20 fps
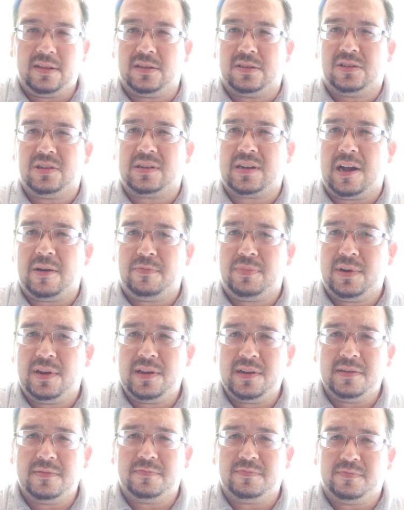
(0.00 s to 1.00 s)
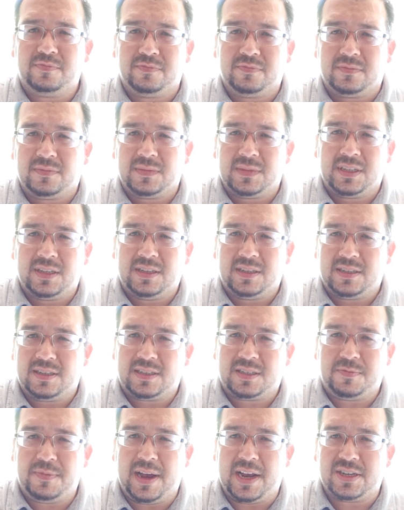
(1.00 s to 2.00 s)
took our blunt,
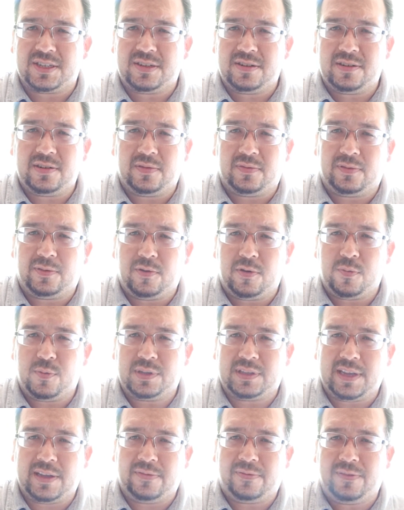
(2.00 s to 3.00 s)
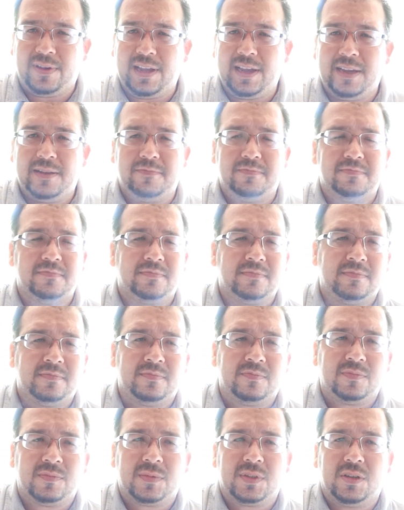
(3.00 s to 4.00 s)
smashed it on the floor with their feet,
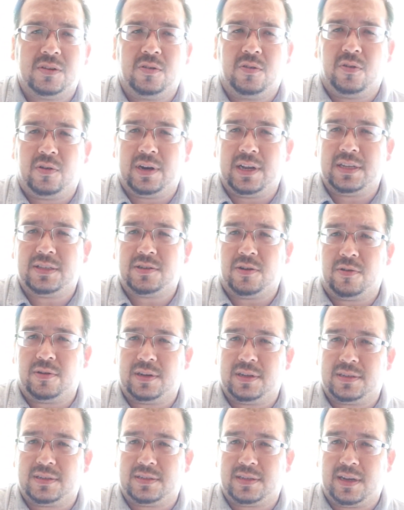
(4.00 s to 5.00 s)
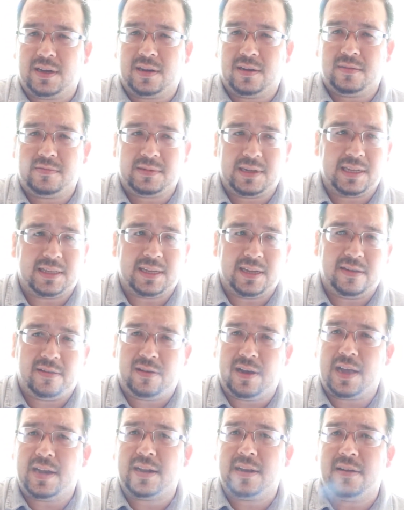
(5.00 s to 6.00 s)
or they told us, get the hell
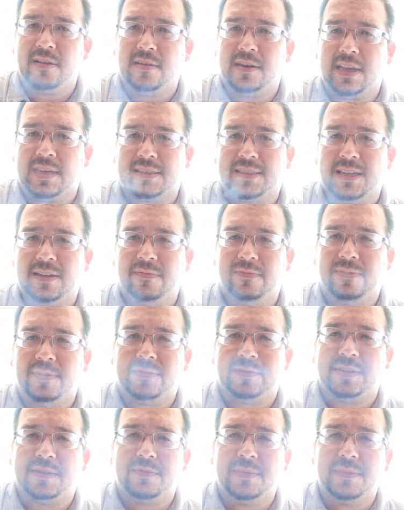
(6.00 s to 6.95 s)
out of here in like 10-15